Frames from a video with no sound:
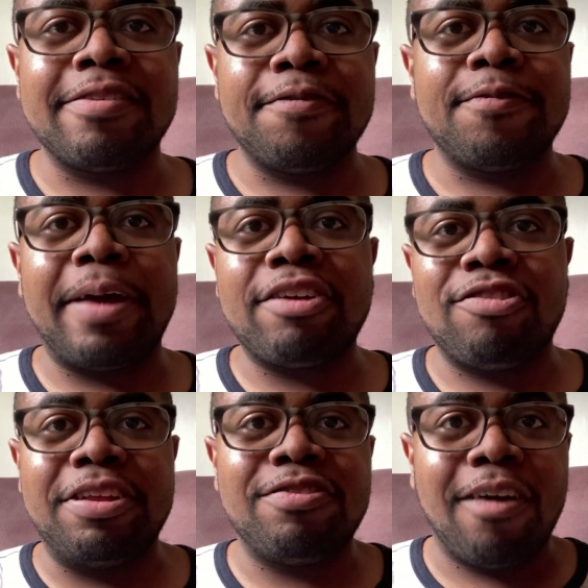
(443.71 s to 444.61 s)
if to
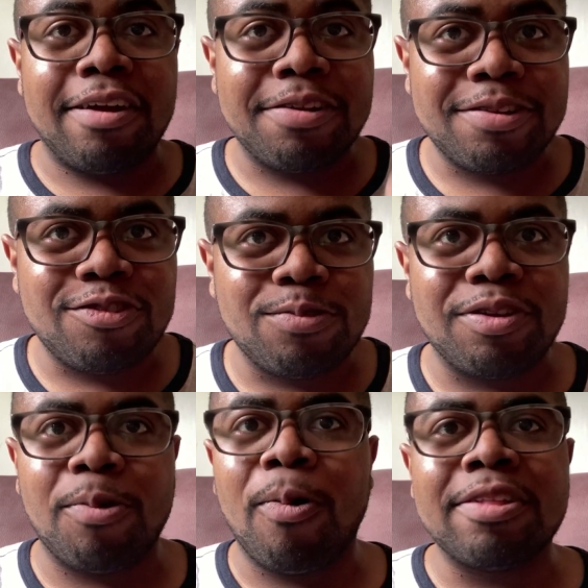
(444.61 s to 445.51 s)
actually tunnel through
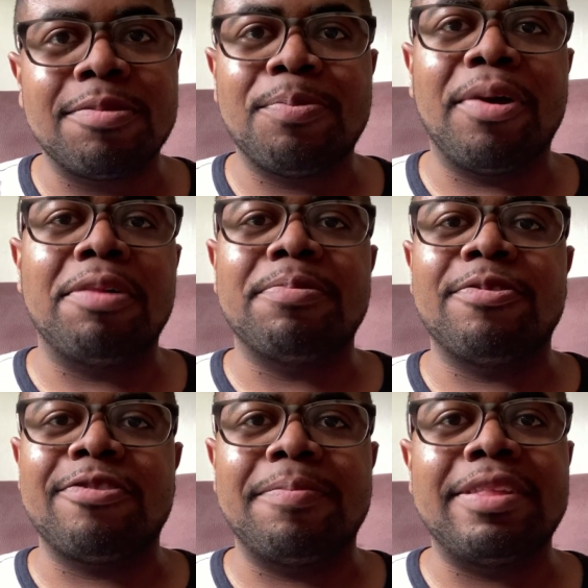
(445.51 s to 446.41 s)
the quantum realm
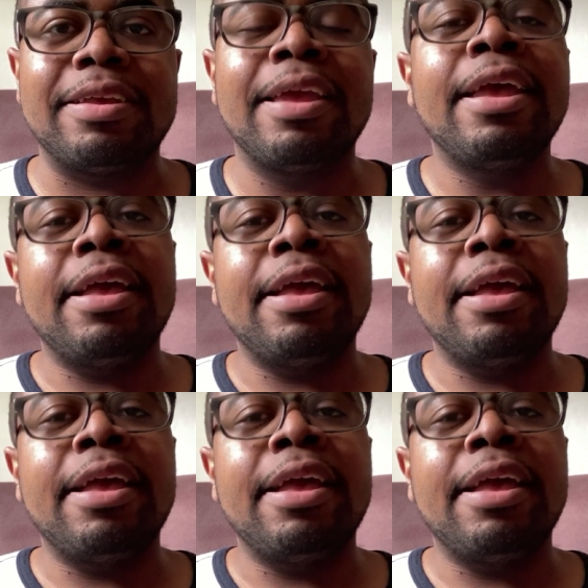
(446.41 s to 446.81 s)
or something.